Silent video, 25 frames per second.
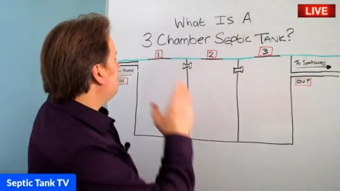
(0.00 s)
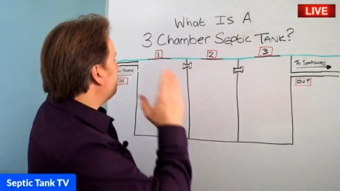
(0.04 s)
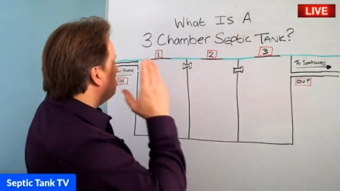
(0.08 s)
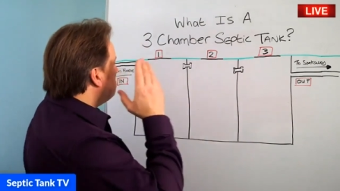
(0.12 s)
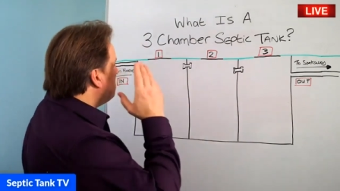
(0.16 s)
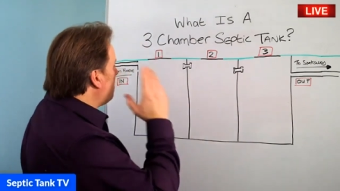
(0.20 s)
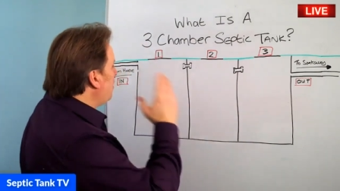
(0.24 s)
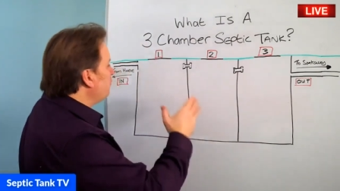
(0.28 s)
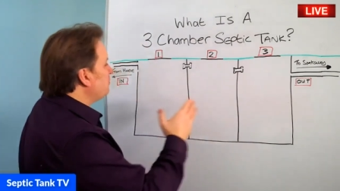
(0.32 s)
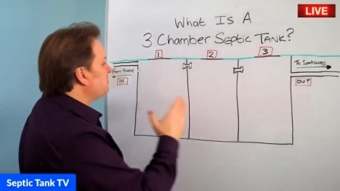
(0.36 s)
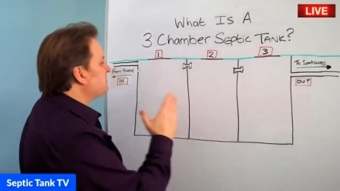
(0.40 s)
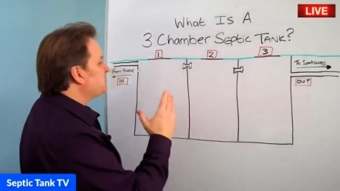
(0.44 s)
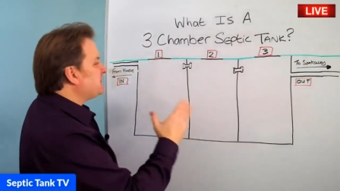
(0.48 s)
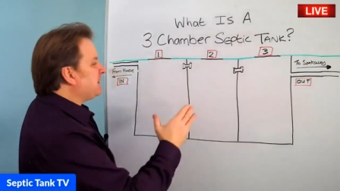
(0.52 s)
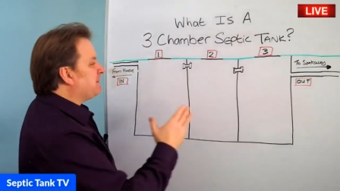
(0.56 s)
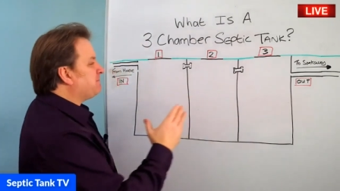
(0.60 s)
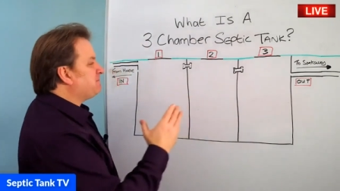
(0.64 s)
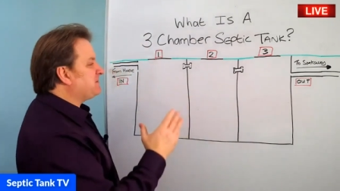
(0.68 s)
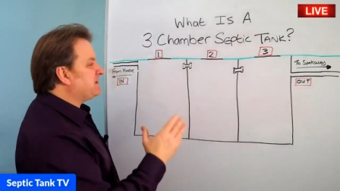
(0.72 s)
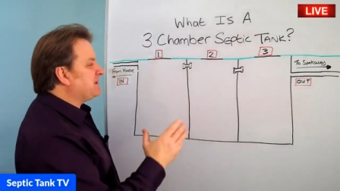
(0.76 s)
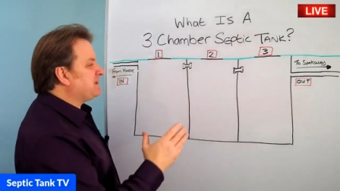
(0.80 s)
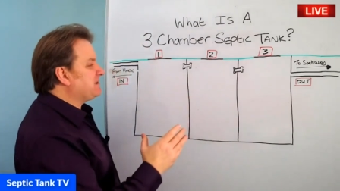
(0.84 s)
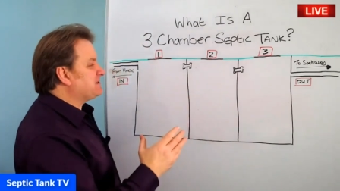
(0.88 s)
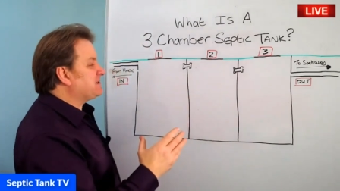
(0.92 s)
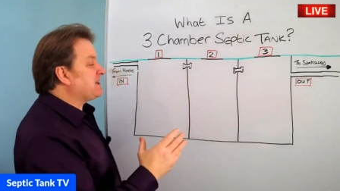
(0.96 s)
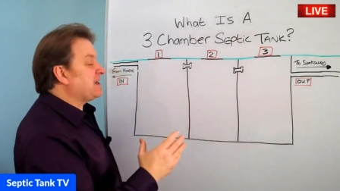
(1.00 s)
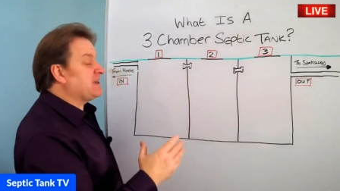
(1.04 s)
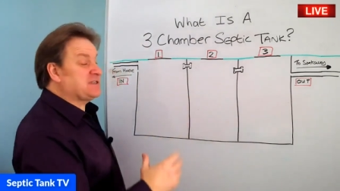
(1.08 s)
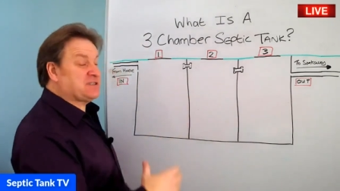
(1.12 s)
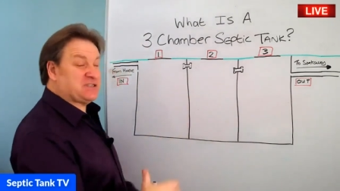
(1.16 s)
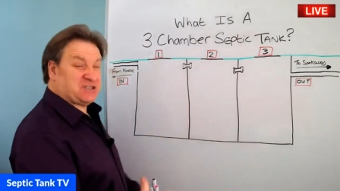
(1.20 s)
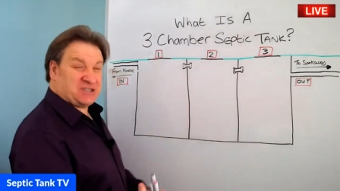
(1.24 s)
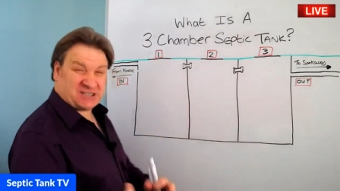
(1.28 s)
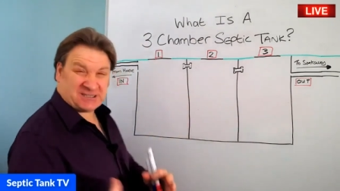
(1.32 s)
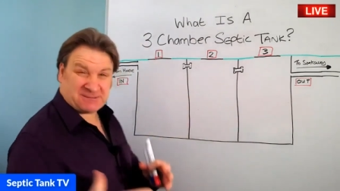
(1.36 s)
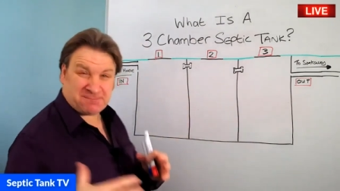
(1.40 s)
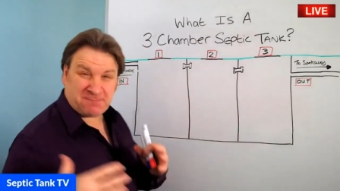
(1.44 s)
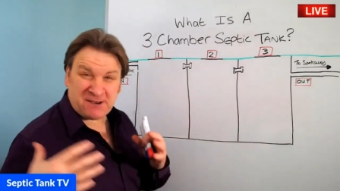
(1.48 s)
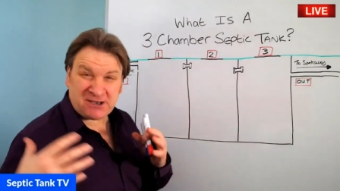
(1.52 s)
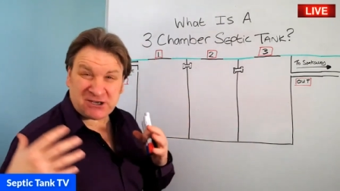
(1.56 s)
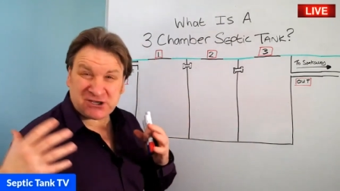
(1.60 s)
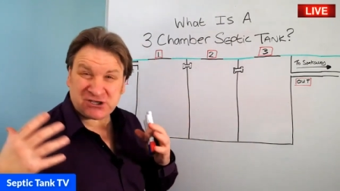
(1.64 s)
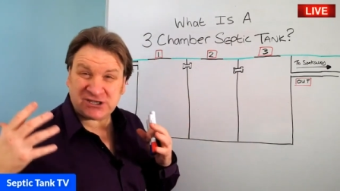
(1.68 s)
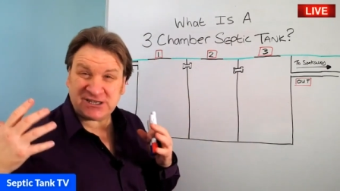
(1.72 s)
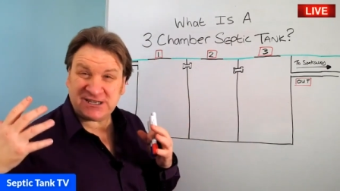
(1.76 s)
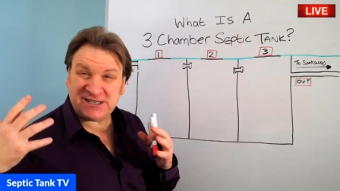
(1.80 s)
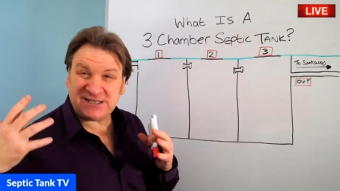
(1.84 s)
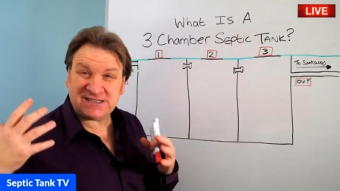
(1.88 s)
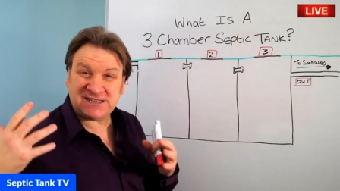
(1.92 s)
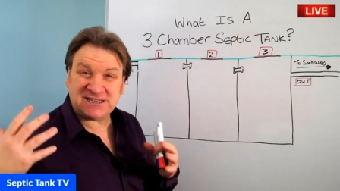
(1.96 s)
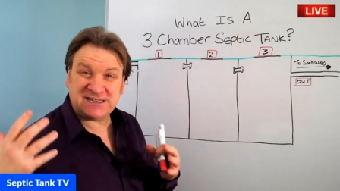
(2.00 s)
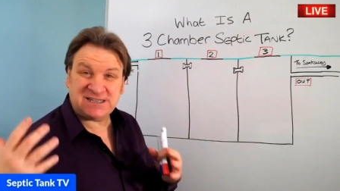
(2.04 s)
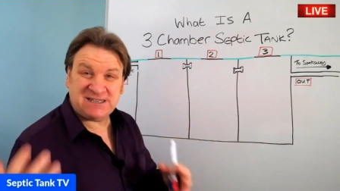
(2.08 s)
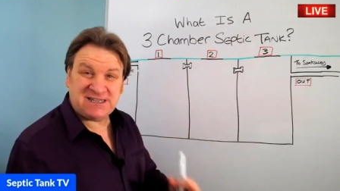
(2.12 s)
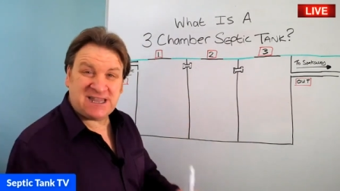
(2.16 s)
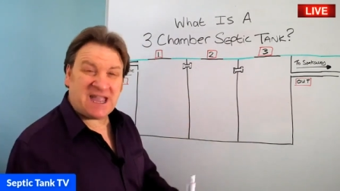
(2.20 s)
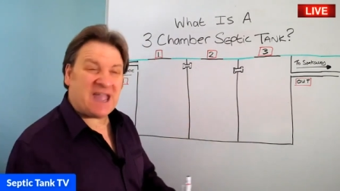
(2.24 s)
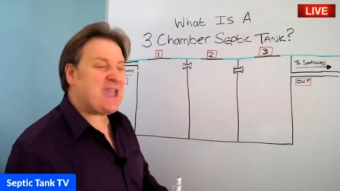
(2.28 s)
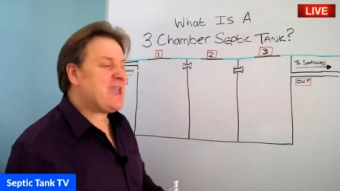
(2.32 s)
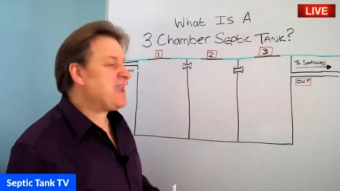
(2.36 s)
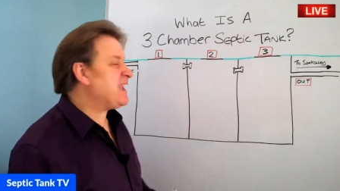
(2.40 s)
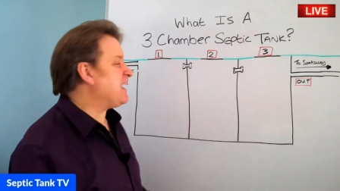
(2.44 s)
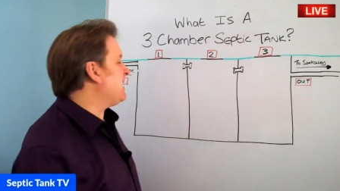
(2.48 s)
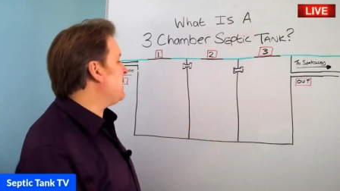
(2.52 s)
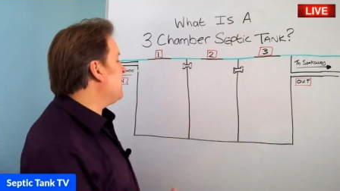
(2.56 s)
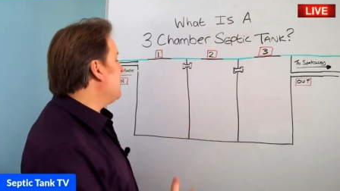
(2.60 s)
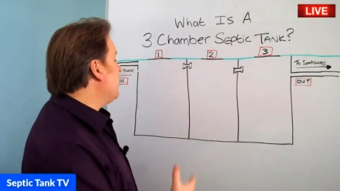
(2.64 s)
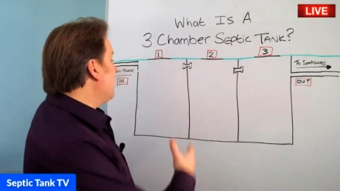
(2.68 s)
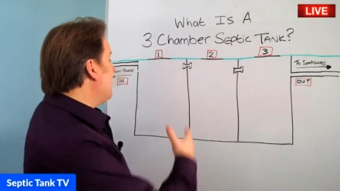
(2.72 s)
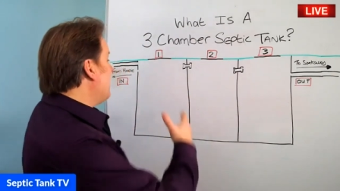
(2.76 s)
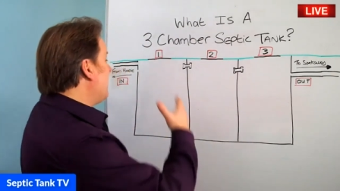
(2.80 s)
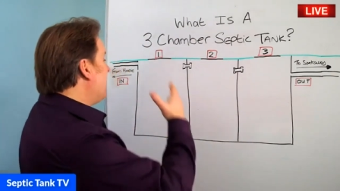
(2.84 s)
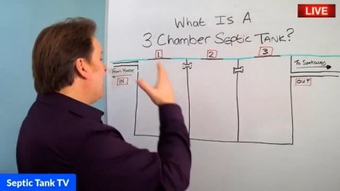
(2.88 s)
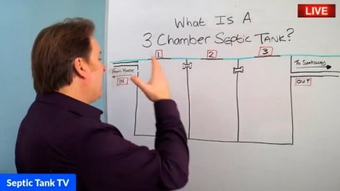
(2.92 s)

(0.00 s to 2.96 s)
Most septic tanks, especially today,